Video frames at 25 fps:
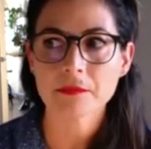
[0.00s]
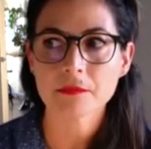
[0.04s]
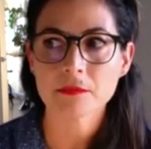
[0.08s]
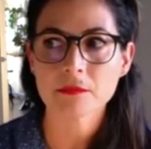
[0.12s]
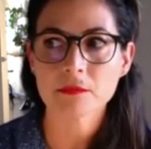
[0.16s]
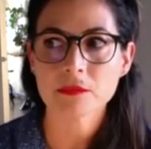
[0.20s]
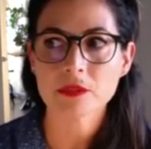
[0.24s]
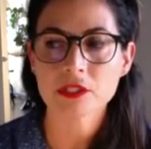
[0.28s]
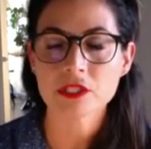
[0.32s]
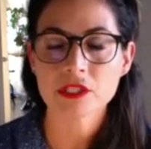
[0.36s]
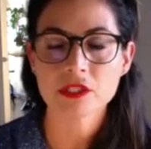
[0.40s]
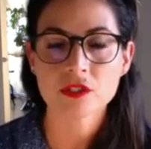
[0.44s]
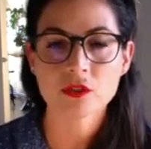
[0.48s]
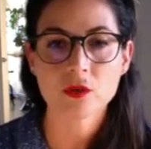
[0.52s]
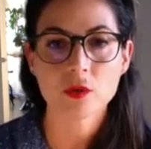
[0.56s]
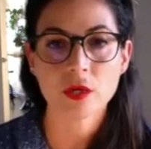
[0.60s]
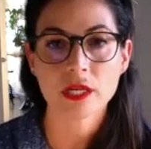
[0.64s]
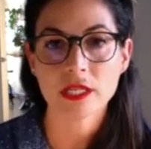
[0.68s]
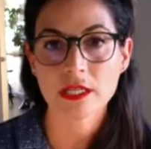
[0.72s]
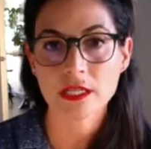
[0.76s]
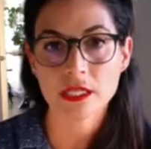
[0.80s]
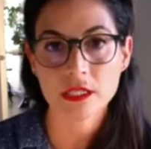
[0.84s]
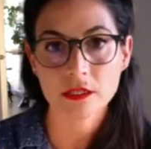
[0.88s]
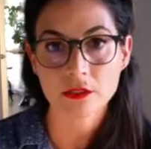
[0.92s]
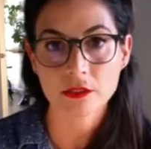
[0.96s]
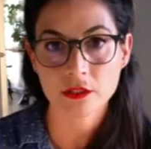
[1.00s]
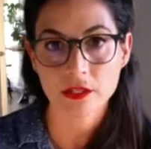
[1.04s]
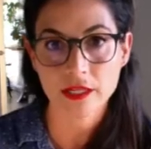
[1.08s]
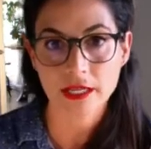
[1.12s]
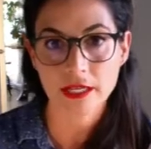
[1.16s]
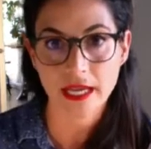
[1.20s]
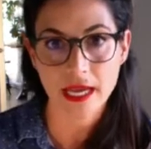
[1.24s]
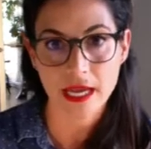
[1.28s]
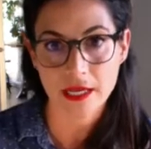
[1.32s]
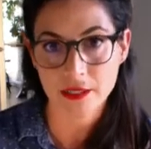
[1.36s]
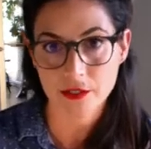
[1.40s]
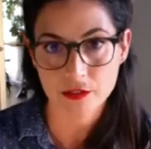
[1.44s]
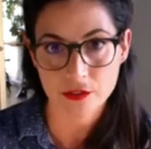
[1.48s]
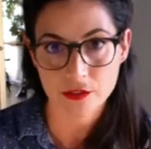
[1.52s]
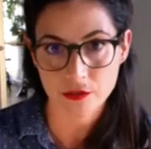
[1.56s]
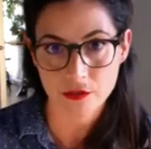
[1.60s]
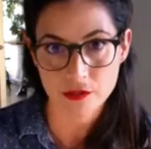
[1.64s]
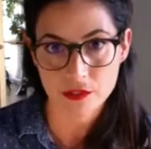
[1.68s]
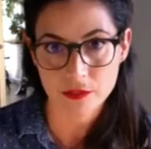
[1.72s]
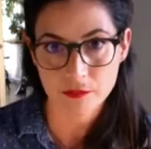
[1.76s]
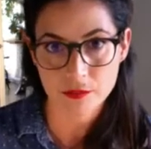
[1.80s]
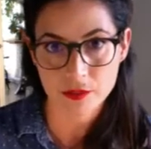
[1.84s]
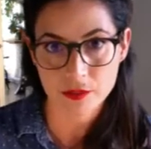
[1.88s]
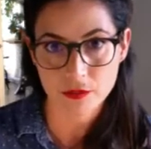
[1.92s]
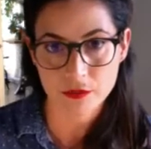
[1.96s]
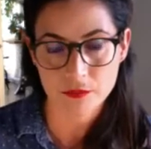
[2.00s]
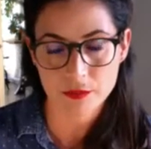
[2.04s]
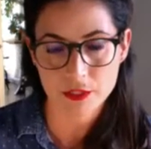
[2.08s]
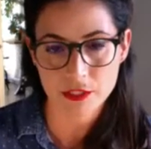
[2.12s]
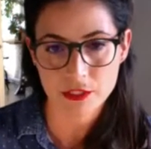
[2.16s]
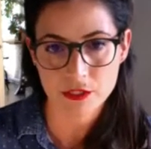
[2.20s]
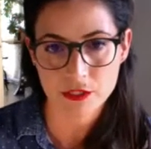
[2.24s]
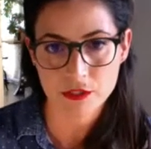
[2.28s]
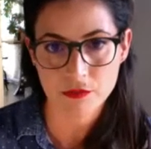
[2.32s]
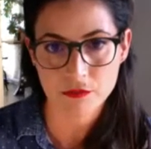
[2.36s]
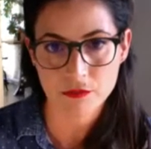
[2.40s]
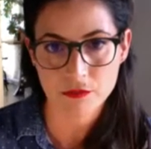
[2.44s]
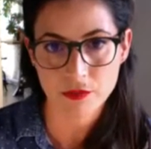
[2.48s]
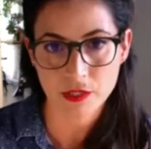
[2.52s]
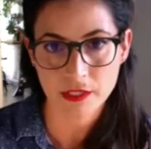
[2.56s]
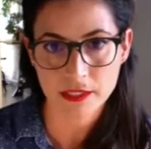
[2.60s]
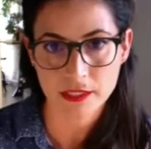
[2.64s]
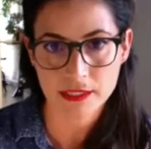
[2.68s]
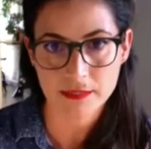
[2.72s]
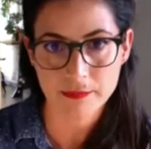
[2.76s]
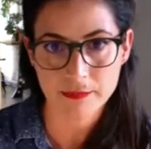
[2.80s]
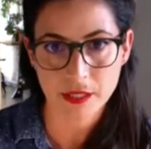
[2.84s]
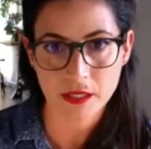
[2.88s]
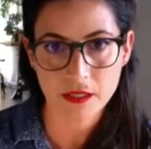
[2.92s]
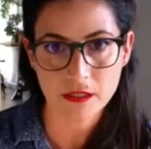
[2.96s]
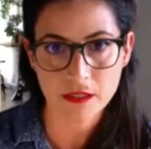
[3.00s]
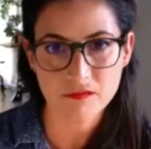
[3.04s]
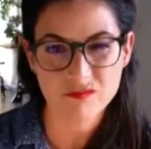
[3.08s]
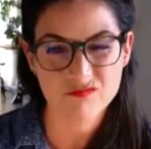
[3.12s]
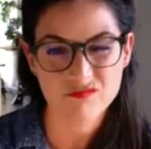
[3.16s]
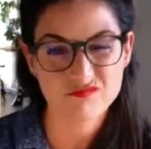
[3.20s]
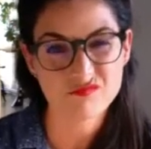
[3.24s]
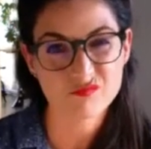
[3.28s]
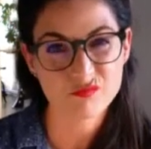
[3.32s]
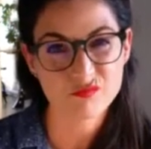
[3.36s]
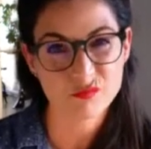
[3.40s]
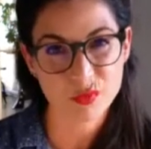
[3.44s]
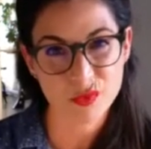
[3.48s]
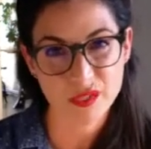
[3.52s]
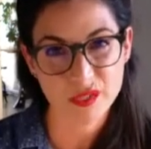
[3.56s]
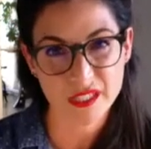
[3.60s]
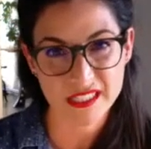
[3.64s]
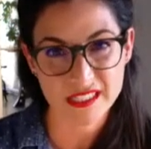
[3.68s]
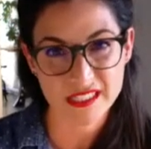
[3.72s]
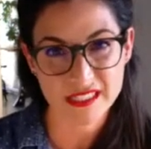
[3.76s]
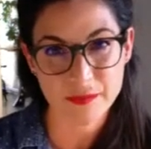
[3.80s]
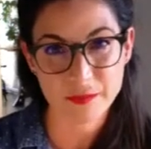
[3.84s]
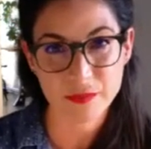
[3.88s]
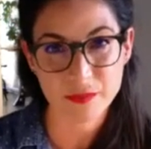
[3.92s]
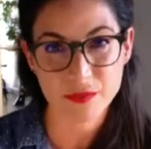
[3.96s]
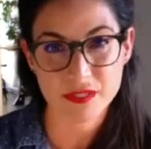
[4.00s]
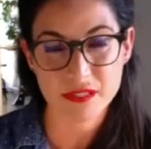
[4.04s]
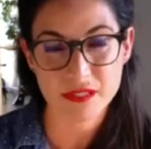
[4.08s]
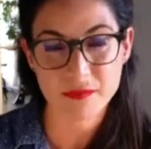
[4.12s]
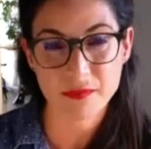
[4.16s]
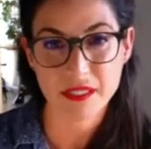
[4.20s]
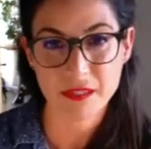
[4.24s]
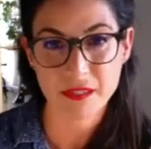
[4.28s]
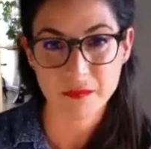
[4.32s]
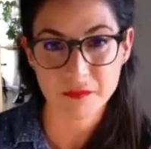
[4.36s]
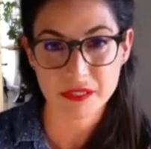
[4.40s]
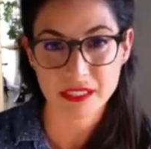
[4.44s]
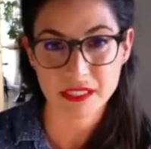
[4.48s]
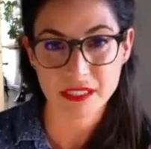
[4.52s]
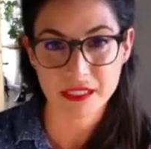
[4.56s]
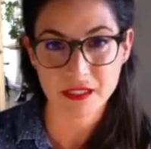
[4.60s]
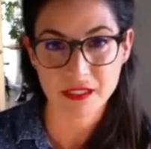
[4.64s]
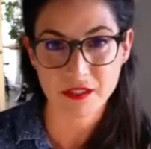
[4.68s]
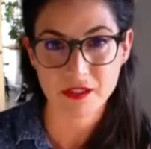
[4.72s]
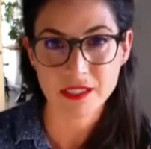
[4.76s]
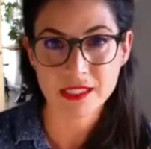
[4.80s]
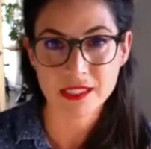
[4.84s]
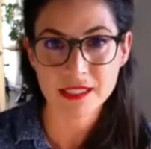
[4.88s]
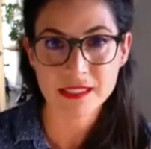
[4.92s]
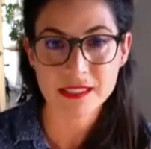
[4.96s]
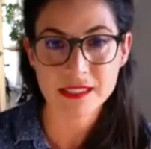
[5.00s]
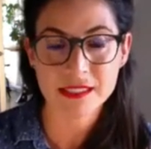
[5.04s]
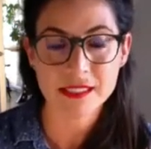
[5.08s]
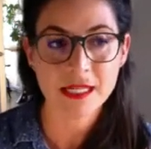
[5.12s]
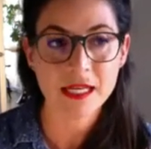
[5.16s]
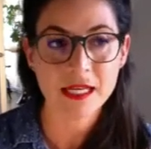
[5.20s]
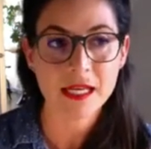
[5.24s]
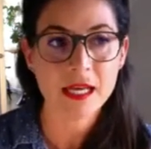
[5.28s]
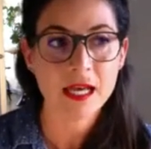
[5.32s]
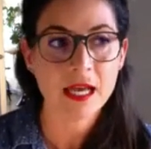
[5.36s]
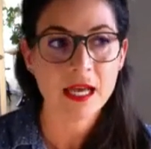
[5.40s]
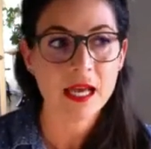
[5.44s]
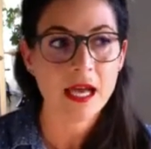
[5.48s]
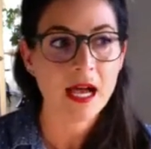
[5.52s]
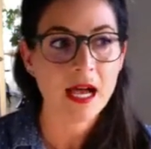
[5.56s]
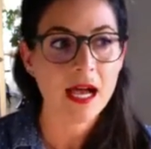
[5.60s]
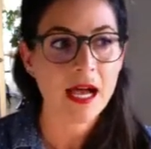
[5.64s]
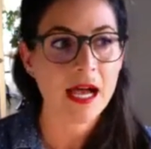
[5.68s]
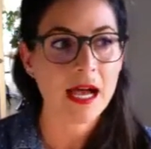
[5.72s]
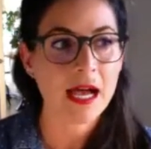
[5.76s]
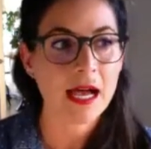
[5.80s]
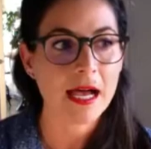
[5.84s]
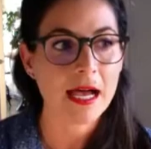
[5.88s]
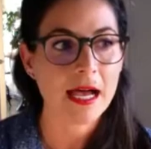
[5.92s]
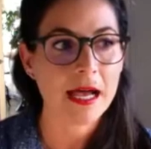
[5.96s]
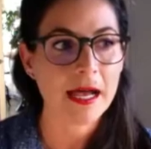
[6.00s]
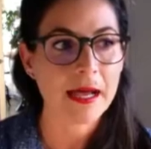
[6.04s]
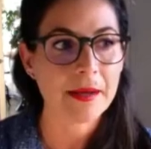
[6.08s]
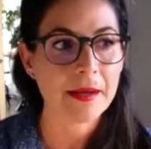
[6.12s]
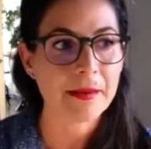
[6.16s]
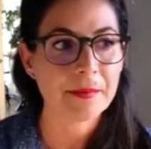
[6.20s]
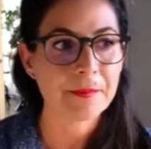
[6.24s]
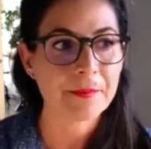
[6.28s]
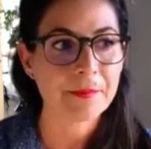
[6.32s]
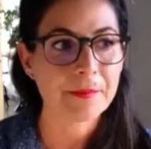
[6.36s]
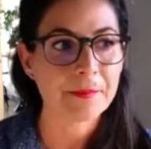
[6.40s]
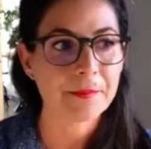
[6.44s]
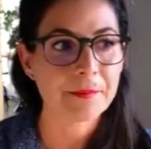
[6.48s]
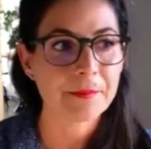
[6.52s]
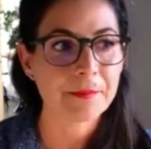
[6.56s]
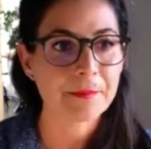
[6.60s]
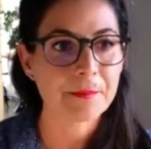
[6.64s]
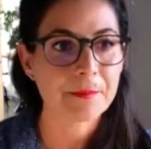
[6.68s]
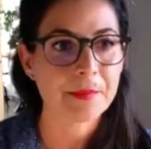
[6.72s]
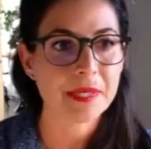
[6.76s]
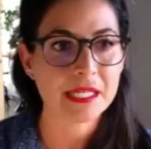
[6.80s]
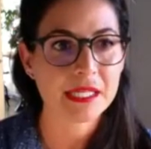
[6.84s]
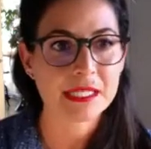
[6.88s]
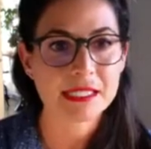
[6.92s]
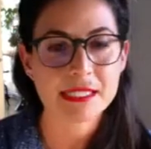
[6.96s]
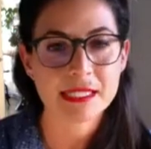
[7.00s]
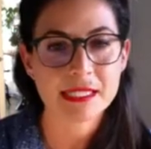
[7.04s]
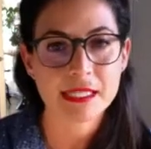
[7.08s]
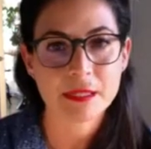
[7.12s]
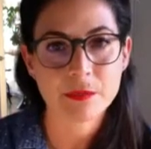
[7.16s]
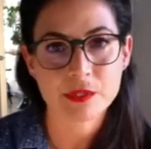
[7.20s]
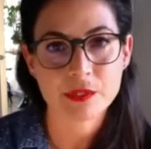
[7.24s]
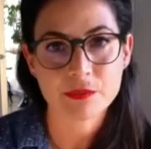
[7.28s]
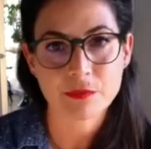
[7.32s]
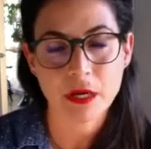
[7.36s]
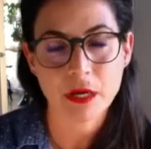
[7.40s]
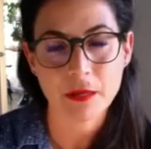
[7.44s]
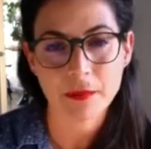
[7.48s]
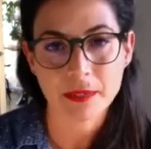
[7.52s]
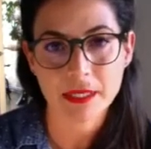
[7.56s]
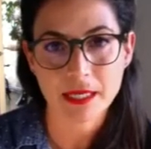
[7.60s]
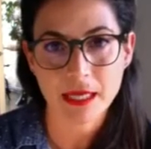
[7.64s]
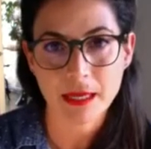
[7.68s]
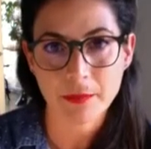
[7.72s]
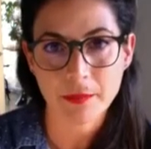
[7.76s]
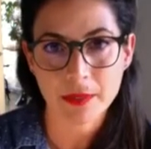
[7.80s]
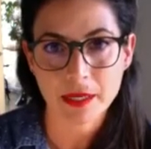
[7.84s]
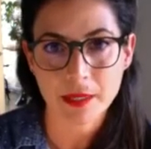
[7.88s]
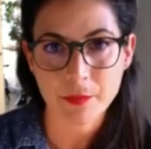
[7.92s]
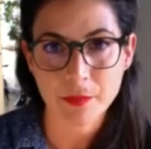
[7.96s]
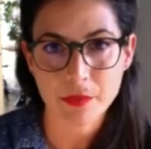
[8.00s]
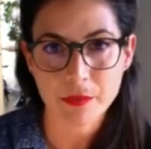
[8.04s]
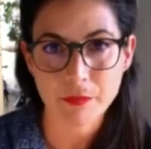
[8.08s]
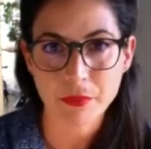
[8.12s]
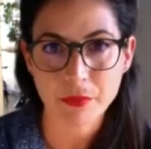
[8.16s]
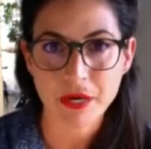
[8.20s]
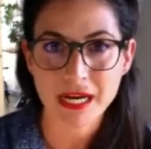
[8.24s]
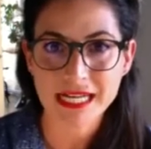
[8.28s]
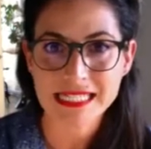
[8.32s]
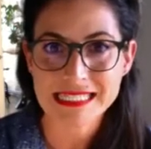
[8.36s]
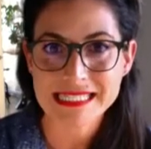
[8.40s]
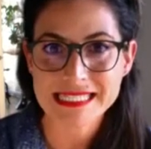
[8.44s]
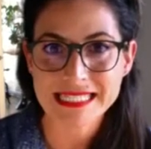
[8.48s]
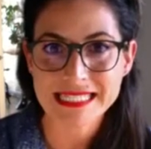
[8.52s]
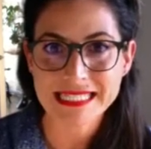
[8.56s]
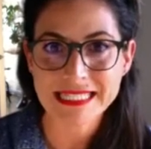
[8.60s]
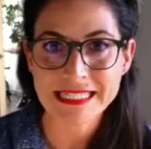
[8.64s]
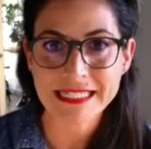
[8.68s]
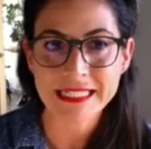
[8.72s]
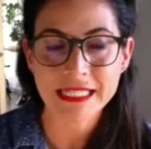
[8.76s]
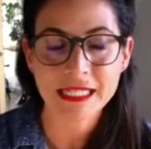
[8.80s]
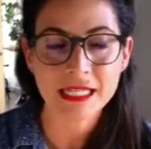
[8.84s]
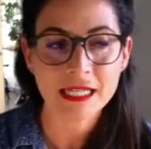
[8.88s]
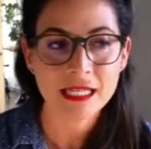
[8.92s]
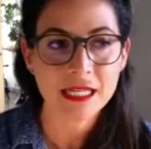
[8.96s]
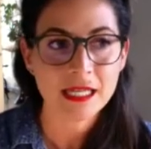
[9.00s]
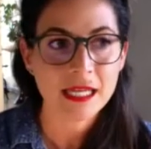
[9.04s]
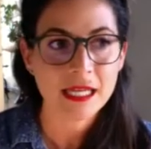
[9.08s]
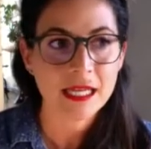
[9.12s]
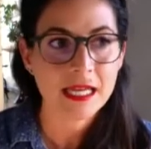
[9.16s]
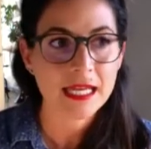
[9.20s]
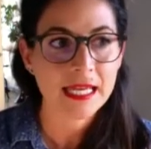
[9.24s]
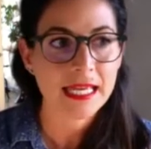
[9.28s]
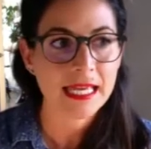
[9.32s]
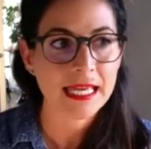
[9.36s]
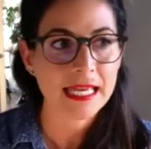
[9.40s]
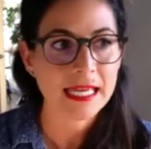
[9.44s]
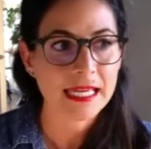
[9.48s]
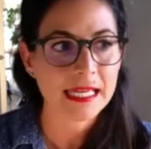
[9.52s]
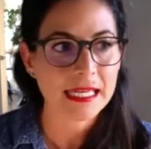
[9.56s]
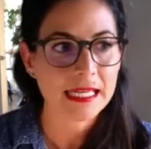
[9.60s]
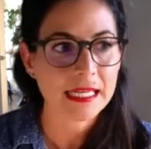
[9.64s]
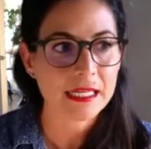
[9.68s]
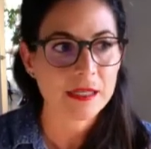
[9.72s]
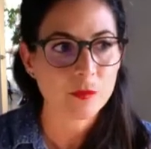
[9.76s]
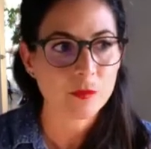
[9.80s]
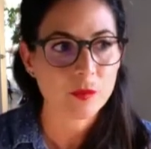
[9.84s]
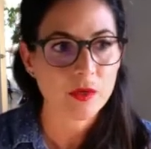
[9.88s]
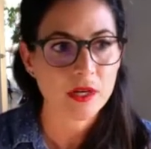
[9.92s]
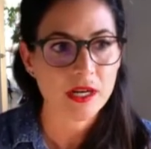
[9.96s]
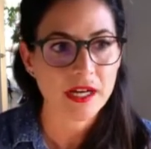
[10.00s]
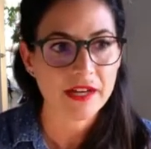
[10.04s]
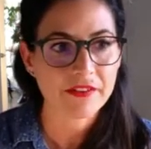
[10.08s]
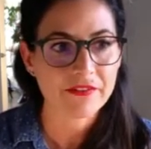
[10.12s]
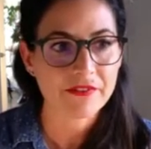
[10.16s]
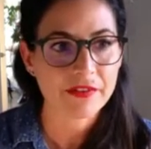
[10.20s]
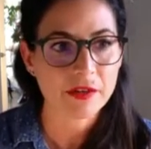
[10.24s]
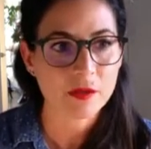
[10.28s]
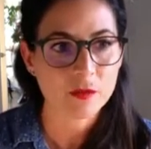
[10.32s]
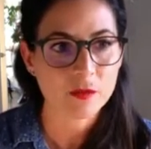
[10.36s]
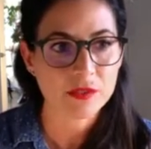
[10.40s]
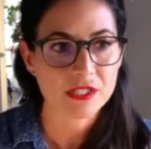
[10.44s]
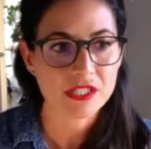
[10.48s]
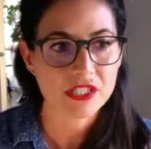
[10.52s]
just quickly learning how to do subscriptions through Rocketspark. Pretty simple, to be completely honest. Cool. Biggest thing was probably coming up with pricing and what I felt was